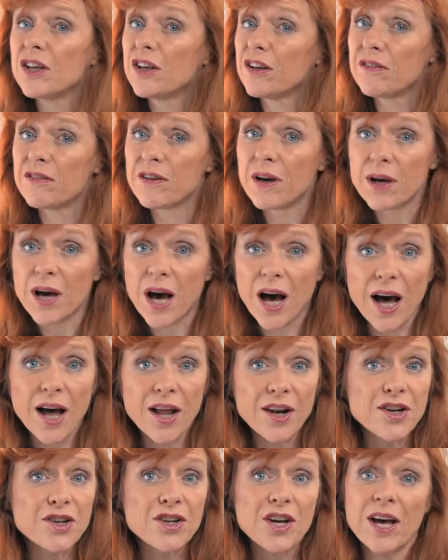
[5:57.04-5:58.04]
you've
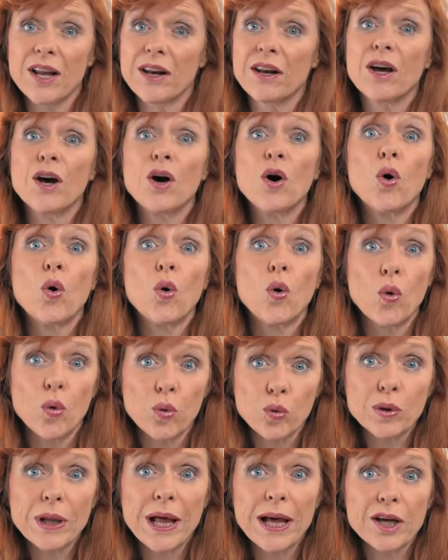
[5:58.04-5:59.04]
undone
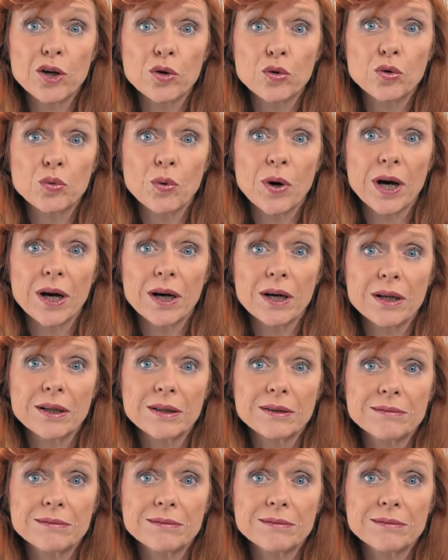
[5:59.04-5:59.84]
all that good work.